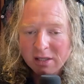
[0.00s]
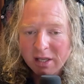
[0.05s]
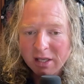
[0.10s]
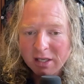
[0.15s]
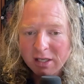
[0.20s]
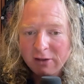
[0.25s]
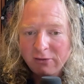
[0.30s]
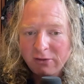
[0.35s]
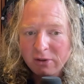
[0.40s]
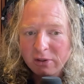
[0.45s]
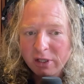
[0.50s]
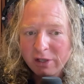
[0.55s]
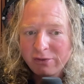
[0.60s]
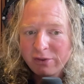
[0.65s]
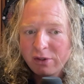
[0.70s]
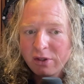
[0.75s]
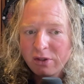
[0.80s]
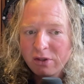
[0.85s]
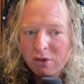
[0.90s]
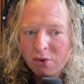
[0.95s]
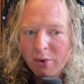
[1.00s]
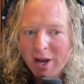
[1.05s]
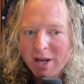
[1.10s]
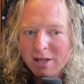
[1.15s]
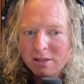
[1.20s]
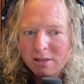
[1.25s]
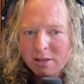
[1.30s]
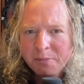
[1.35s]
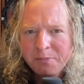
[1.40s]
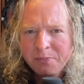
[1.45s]
Like if you live in the
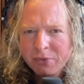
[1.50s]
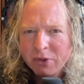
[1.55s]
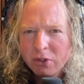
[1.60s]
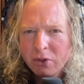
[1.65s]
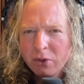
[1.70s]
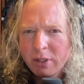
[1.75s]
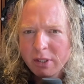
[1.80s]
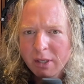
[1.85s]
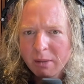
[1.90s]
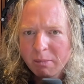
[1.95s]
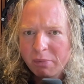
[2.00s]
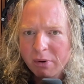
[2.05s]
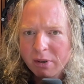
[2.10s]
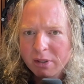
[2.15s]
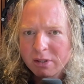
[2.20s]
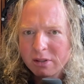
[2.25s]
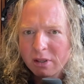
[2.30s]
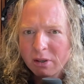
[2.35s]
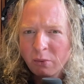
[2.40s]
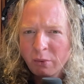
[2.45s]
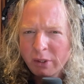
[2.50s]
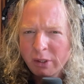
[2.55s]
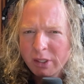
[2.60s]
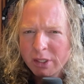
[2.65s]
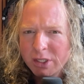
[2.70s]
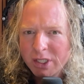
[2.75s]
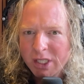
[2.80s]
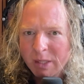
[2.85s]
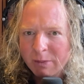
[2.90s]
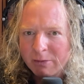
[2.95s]
US, you can get books that are really
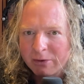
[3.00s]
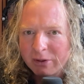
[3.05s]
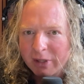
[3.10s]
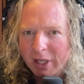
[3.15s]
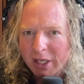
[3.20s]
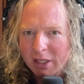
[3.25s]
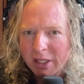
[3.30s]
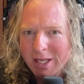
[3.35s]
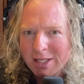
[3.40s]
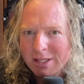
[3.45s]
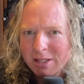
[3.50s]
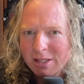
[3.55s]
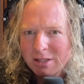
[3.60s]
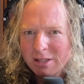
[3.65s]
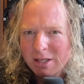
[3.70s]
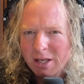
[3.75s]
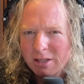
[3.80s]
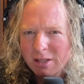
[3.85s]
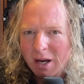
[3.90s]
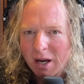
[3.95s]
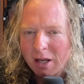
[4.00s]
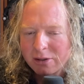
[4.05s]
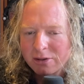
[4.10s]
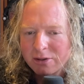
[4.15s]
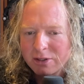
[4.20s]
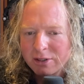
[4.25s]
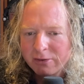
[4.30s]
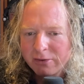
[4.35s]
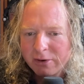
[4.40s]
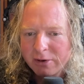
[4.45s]
cheap for like less than
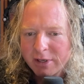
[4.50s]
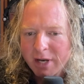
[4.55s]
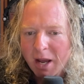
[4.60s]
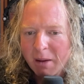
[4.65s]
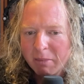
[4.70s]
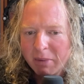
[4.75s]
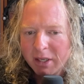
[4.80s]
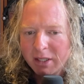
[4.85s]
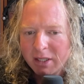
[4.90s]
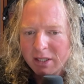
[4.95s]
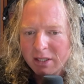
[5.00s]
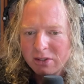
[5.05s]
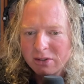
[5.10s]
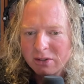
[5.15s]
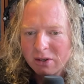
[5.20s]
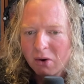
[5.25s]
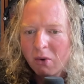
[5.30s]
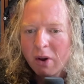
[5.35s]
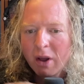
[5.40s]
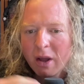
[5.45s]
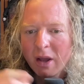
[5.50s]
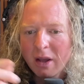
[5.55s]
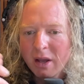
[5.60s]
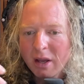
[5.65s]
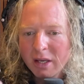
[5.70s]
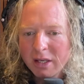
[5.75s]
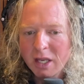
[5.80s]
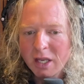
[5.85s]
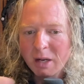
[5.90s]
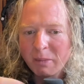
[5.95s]
$10 if you're not picky. So
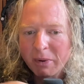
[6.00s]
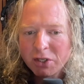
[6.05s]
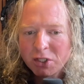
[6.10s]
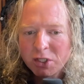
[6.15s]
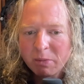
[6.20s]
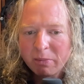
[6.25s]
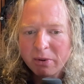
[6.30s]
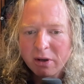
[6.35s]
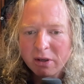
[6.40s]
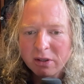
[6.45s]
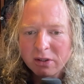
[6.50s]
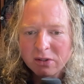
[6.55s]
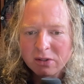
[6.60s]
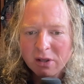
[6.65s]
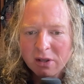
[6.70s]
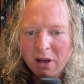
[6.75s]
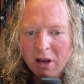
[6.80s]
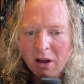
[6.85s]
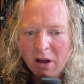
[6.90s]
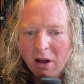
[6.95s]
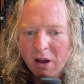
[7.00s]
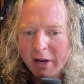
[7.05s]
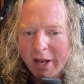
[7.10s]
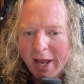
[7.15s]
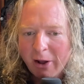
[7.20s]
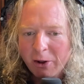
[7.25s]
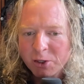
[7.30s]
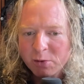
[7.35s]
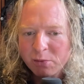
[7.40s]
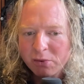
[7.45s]
get a bunch of books uh, on
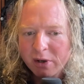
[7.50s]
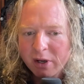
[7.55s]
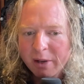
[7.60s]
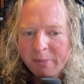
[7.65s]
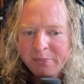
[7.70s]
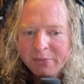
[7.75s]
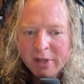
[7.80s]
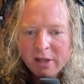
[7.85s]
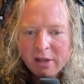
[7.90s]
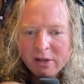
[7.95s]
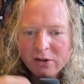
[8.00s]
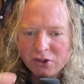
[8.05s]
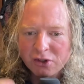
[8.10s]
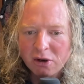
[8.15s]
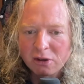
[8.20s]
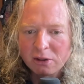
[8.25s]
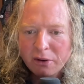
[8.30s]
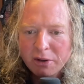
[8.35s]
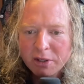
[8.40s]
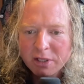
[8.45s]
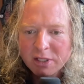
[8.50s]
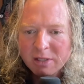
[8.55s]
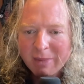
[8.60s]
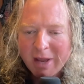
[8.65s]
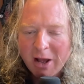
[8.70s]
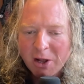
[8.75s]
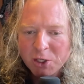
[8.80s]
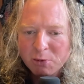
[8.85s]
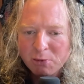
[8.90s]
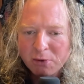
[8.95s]
algebra, start learning some
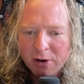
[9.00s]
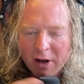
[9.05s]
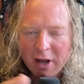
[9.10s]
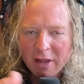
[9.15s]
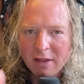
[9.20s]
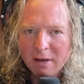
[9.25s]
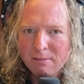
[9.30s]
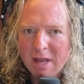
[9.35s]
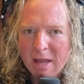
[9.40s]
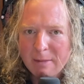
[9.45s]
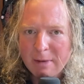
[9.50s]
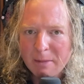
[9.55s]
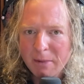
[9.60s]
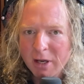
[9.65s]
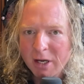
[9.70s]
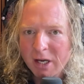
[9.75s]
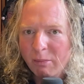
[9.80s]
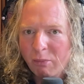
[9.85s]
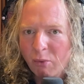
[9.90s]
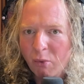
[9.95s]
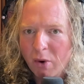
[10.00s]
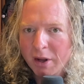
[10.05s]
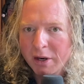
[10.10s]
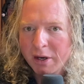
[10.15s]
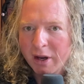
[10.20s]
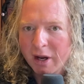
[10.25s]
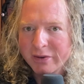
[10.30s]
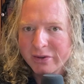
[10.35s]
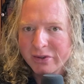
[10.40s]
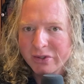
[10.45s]
algebra, and then maybe pick up one
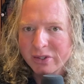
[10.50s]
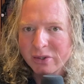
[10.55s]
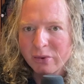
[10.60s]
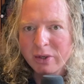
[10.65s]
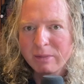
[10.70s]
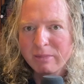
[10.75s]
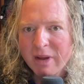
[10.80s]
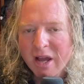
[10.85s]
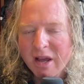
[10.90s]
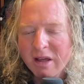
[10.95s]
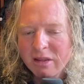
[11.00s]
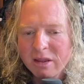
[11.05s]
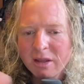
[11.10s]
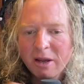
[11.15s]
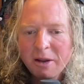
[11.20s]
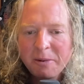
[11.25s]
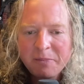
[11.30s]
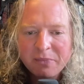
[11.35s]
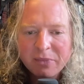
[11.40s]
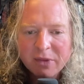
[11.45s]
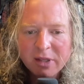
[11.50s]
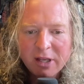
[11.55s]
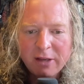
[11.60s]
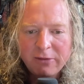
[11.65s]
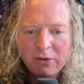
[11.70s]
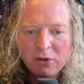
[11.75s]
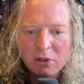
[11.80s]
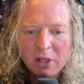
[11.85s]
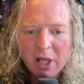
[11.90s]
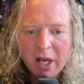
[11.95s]
on discrete math
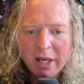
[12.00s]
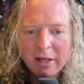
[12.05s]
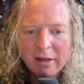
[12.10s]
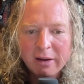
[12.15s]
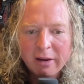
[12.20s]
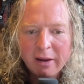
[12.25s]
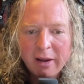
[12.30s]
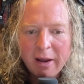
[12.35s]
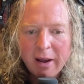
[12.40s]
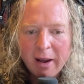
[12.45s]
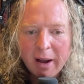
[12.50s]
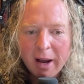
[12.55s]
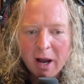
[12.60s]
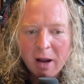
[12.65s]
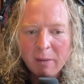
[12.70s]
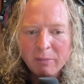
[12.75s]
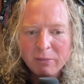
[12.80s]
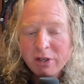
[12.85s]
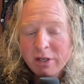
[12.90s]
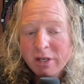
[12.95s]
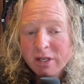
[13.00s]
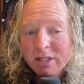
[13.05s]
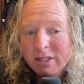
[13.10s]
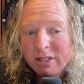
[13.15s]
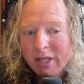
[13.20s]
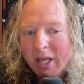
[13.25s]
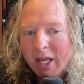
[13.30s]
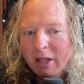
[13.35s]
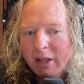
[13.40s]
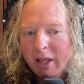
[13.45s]
if you like um, you didn't
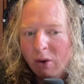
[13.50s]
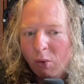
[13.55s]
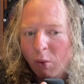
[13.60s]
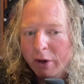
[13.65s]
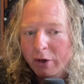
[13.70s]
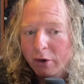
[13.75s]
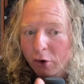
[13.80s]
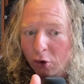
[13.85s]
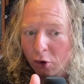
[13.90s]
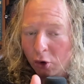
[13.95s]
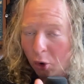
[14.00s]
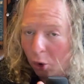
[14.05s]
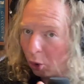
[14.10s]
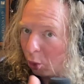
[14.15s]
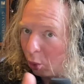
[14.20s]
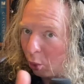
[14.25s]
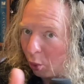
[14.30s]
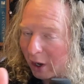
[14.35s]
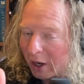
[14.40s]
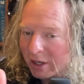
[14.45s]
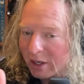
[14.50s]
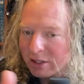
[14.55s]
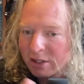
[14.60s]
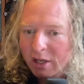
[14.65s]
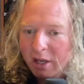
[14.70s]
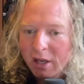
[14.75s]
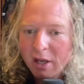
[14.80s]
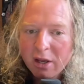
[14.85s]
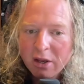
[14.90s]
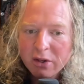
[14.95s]
say like what your goal was.
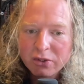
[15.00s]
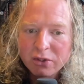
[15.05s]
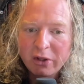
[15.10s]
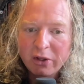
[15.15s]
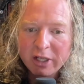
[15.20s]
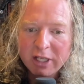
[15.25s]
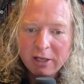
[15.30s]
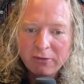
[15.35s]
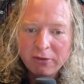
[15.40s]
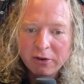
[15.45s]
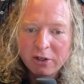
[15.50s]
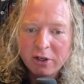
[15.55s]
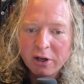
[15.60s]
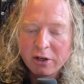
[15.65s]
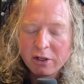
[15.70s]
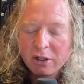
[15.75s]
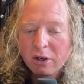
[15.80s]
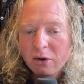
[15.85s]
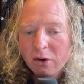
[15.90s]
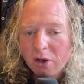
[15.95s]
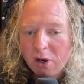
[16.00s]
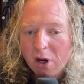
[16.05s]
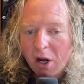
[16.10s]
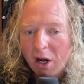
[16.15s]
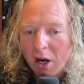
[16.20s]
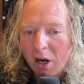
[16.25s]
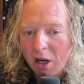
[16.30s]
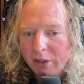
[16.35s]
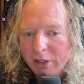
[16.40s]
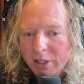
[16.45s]
So like if you're gonna go to
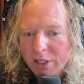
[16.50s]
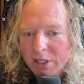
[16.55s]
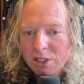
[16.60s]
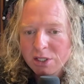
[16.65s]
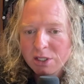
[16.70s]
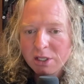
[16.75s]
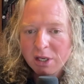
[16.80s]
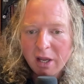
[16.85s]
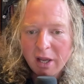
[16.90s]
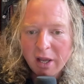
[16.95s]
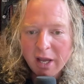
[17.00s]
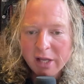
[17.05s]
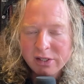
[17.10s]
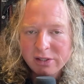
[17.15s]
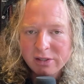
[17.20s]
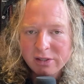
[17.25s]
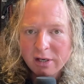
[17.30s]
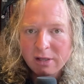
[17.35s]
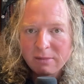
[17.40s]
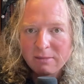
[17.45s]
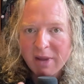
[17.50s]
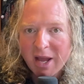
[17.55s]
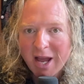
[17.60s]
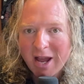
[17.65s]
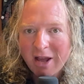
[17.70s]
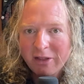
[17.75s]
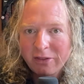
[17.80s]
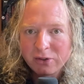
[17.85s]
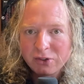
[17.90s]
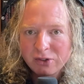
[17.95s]
college and study
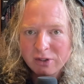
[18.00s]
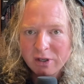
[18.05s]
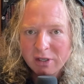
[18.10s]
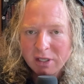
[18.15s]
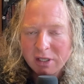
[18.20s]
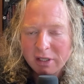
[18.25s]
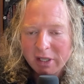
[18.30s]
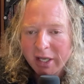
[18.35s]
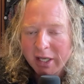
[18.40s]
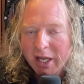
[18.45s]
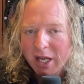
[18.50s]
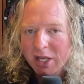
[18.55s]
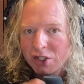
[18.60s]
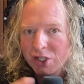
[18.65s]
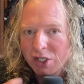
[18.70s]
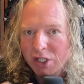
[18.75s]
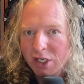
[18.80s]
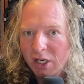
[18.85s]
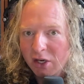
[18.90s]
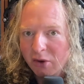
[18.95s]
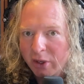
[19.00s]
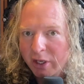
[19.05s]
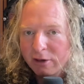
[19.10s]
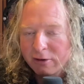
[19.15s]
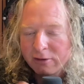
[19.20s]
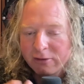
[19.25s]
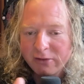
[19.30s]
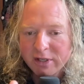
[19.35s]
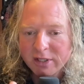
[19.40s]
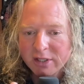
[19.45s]
math or study like engineering
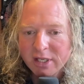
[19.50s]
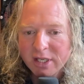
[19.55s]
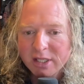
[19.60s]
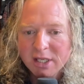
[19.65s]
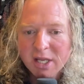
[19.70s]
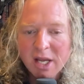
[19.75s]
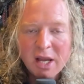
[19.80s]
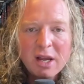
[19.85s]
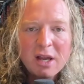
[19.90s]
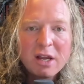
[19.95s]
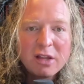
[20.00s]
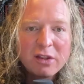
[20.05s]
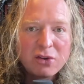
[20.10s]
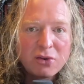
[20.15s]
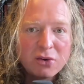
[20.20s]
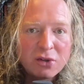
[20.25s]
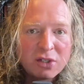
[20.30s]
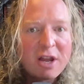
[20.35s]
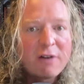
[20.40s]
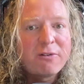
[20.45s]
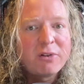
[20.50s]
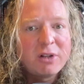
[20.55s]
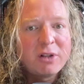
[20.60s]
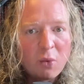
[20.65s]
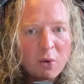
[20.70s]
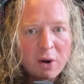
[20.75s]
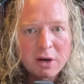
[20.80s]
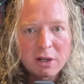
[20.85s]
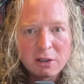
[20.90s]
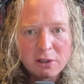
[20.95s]
or physics, then you definitely
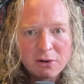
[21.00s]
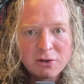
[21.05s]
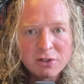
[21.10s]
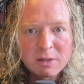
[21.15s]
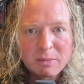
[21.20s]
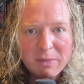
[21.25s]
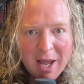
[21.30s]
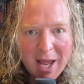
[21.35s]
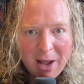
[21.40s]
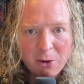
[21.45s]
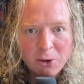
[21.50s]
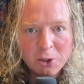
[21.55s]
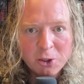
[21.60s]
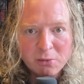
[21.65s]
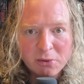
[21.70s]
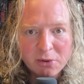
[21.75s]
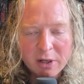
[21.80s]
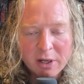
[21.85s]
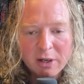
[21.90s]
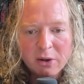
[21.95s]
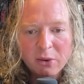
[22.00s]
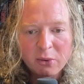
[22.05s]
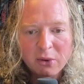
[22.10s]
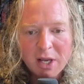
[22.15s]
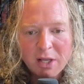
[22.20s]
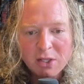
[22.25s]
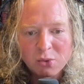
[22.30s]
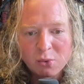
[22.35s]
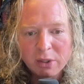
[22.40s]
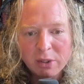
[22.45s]
want to learn some algebra.
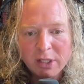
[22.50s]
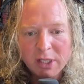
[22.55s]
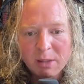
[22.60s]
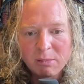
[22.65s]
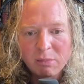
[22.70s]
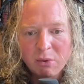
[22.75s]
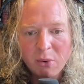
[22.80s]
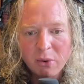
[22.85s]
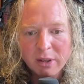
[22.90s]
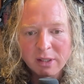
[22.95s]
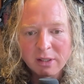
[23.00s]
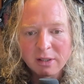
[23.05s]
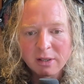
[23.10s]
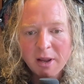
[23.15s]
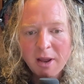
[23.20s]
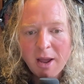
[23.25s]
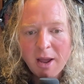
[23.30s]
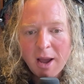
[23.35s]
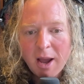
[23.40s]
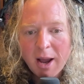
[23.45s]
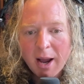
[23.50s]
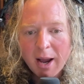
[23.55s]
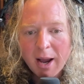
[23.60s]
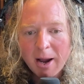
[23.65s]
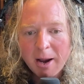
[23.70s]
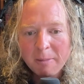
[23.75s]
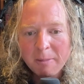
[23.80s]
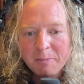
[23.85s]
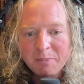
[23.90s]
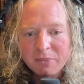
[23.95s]
Okay, it's really important.
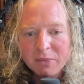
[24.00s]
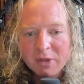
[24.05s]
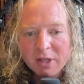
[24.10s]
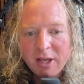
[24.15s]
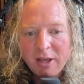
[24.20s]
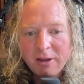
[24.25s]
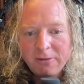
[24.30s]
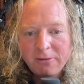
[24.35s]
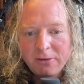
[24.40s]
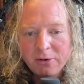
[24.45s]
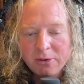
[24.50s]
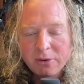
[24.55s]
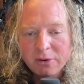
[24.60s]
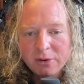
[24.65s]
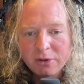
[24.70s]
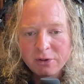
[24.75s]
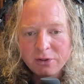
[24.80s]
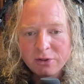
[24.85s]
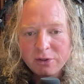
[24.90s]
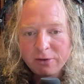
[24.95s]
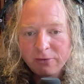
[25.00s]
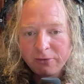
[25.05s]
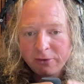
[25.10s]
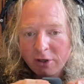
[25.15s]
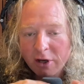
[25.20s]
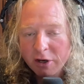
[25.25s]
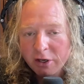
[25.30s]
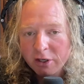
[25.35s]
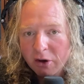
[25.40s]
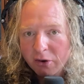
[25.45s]
Um, if you're
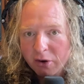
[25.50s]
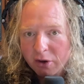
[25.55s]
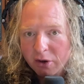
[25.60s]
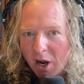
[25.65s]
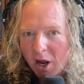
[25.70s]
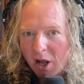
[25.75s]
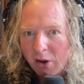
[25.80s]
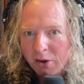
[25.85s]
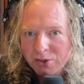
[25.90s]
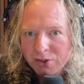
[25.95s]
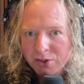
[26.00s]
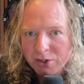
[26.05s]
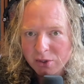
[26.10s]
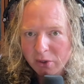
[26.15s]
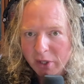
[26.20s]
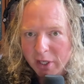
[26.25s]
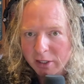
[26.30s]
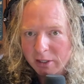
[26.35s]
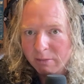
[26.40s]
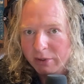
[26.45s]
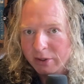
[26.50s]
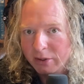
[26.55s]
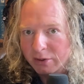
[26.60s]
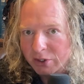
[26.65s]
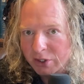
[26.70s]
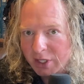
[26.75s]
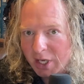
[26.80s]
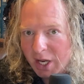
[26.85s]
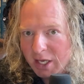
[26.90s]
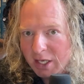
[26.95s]
gonna go to college and do like computer
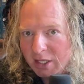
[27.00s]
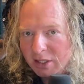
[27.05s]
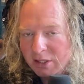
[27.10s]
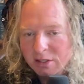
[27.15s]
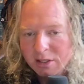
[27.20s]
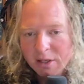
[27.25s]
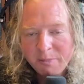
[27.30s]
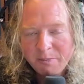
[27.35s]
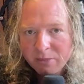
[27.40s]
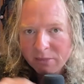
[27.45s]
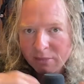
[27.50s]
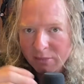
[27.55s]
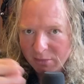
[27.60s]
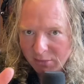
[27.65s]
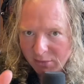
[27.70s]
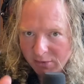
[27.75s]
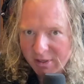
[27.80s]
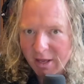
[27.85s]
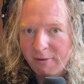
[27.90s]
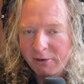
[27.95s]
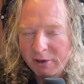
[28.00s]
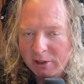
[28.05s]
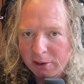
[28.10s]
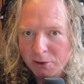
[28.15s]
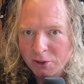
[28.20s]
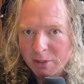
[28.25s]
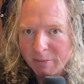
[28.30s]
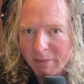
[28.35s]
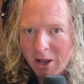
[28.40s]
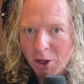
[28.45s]
science, definitely
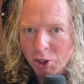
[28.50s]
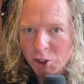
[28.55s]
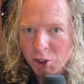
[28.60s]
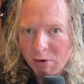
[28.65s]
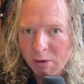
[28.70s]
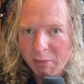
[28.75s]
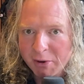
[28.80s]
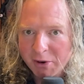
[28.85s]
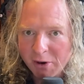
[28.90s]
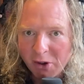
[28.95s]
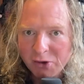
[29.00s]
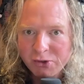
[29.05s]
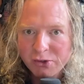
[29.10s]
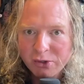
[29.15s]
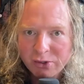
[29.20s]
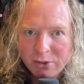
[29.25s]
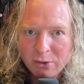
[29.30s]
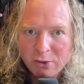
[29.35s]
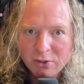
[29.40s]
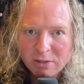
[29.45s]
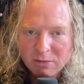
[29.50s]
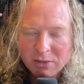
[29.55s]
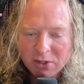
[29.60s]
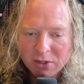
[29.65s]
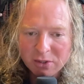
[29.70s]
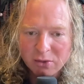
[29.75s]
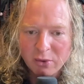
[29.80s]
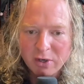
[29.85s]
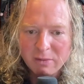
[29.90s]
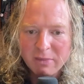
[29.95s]
learn some algebra, but also do some
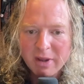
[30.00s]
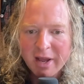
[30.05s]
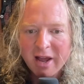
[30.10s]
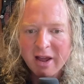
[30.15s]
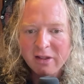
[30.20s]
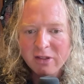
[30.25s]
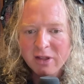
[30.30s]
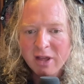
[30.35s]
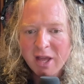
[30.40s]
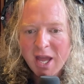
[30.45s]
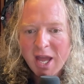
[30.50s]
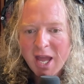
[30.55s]
discrete math.